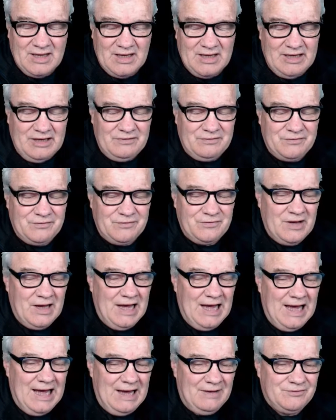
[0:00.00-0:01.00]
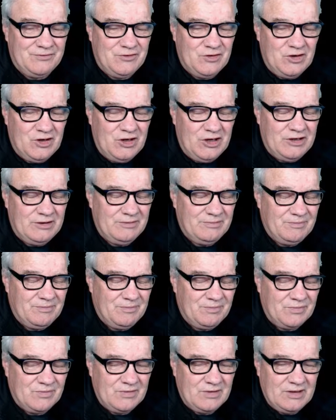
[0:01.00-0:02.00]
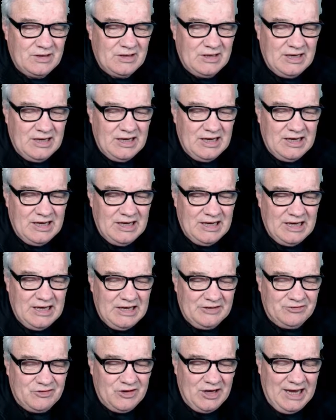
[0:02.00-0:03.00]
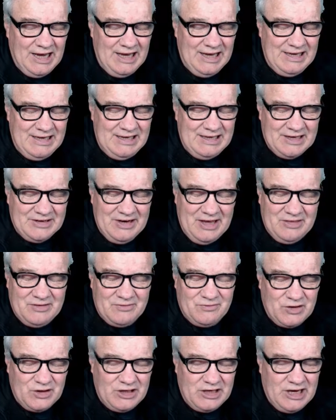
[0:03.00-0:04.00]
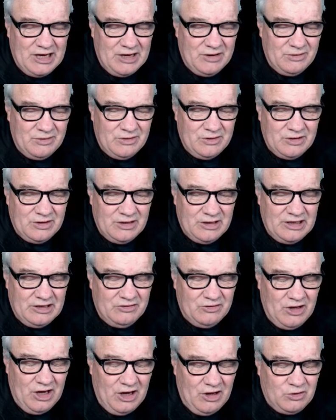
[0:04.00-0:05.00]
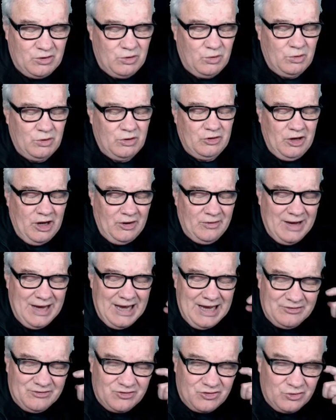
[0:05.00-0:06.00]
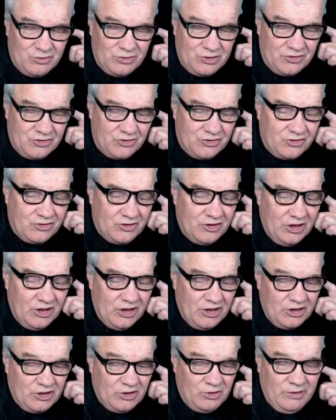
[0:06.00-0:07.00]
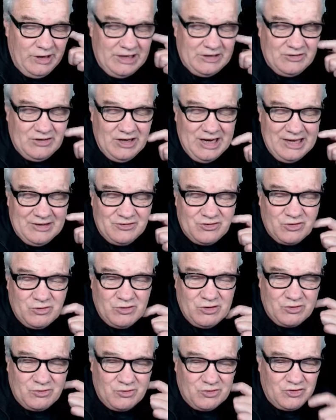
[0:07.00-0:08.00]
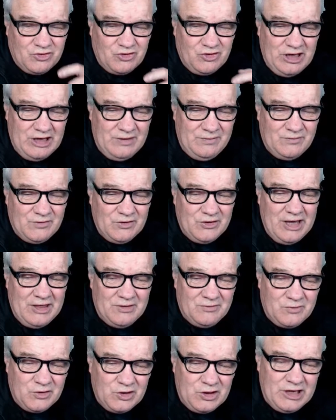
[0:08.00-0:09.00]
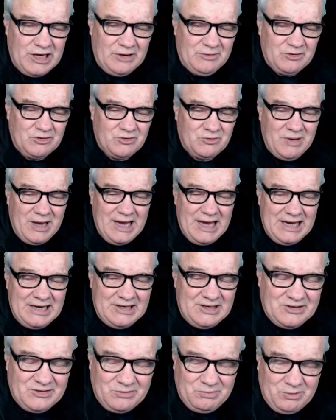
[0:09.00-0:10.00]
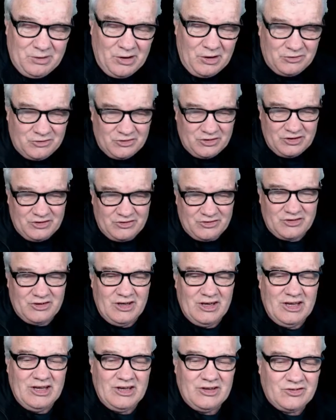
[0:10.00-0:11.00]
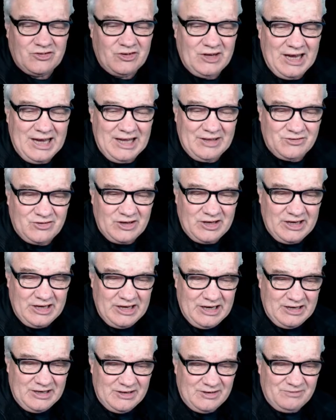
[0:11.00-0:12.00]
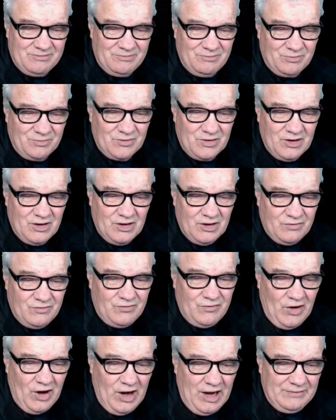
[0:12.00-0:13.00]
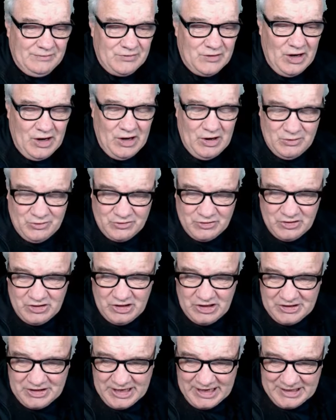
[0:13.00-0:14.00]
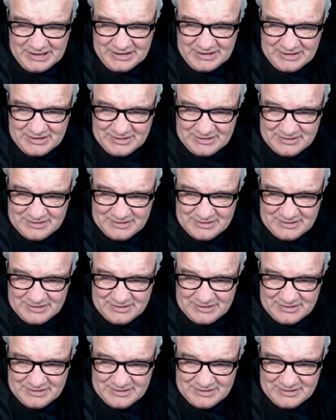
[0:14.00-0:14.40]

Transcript: If after uh, a day, another video, no, no answer is correct answer is received, another video is made, and the process starts again. Five no's and you're done.